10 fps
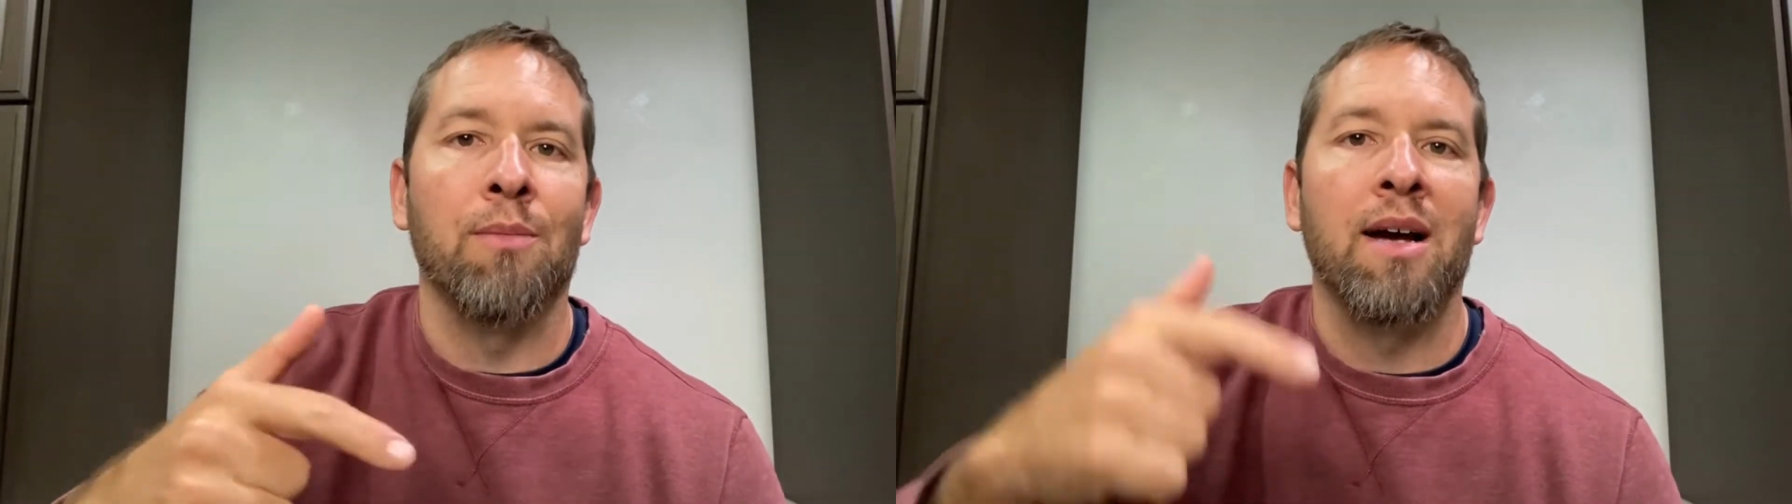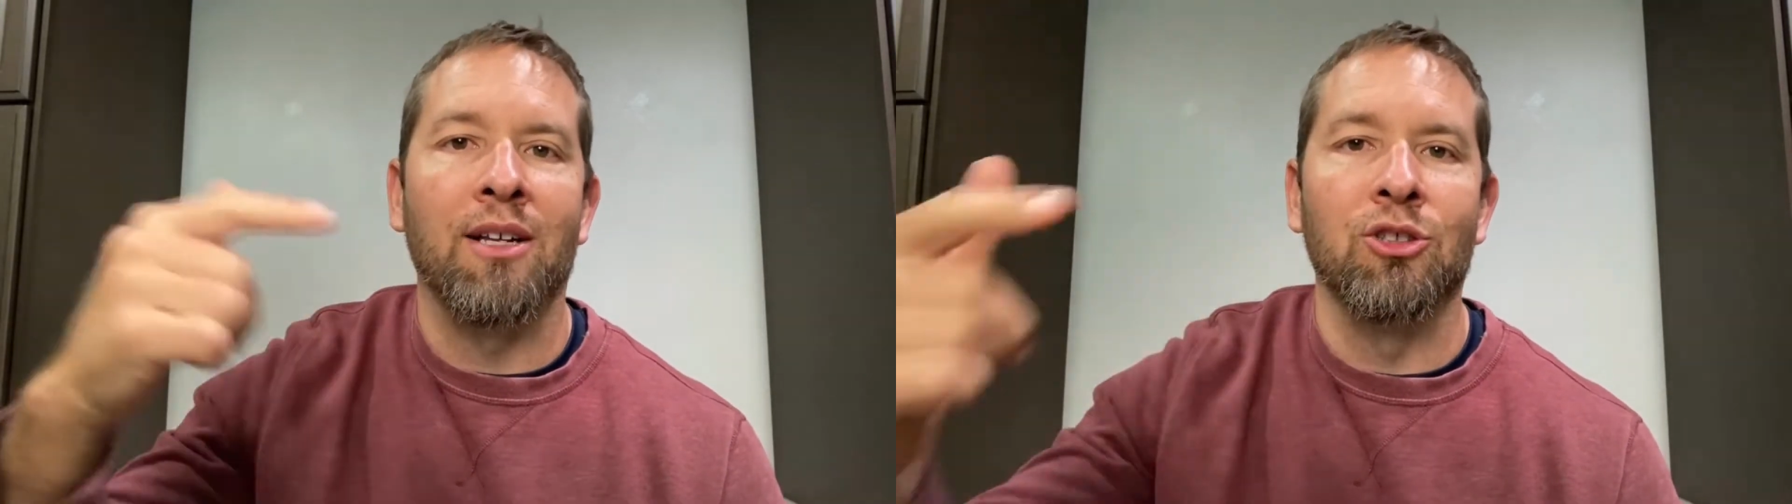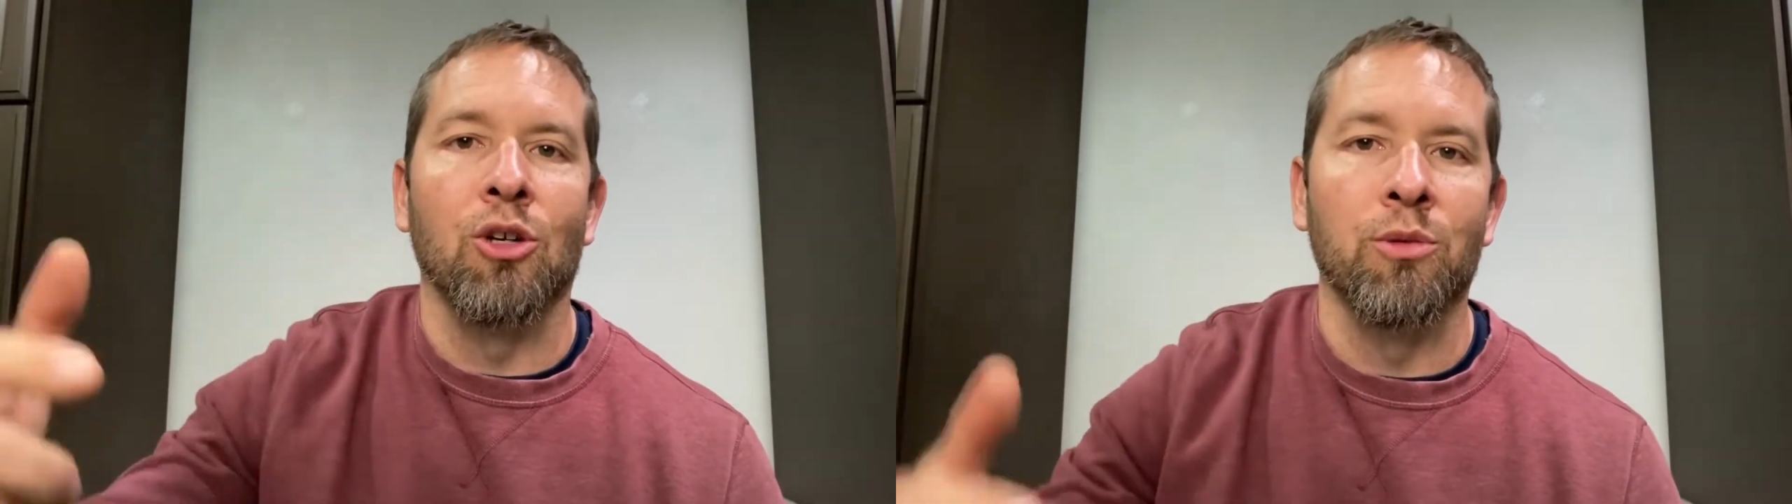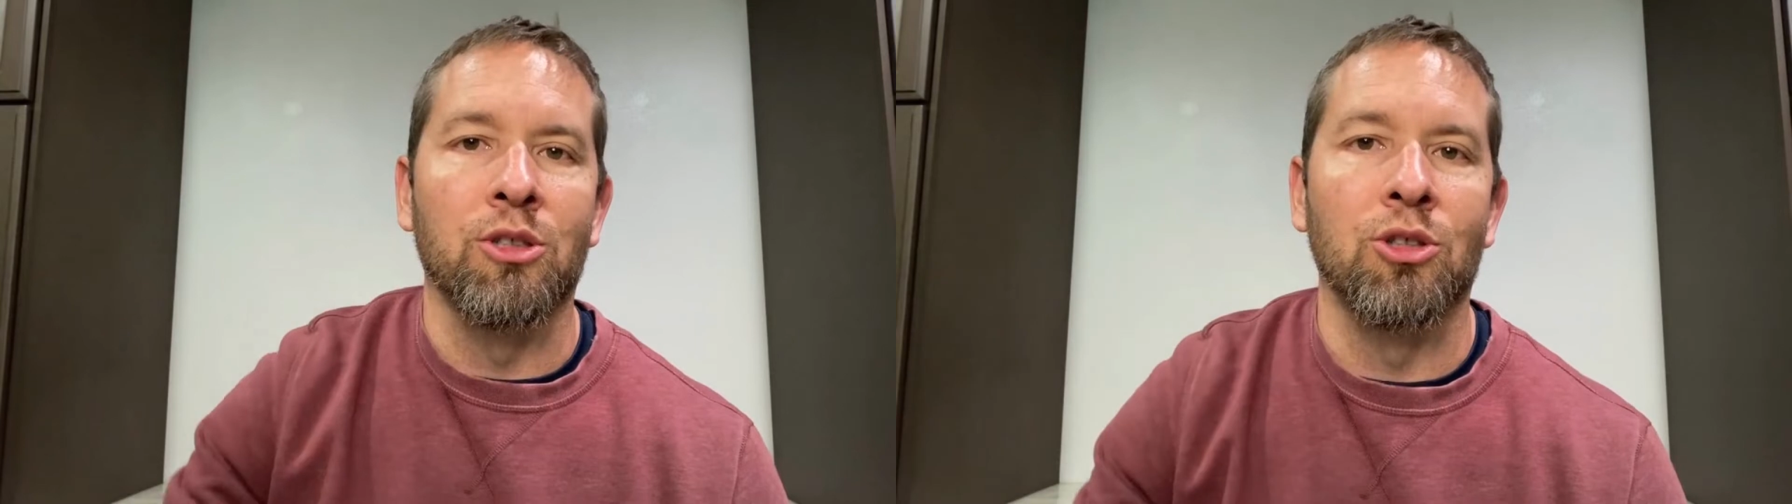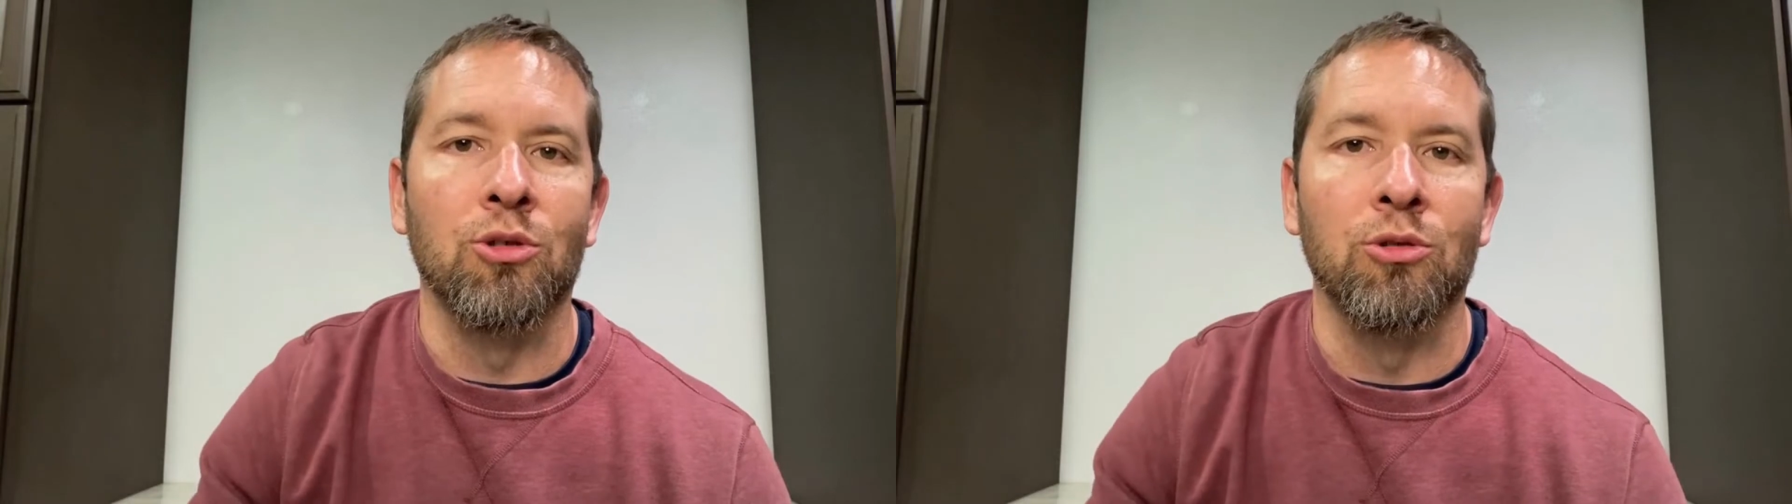bounce over
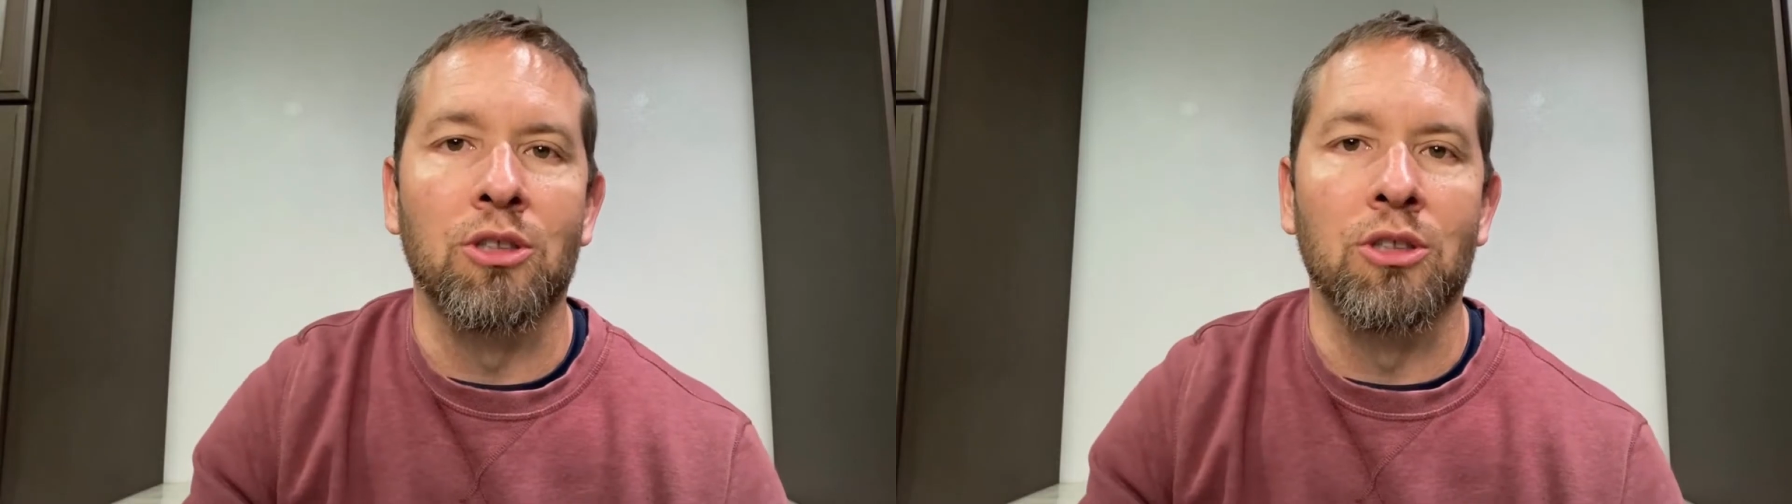to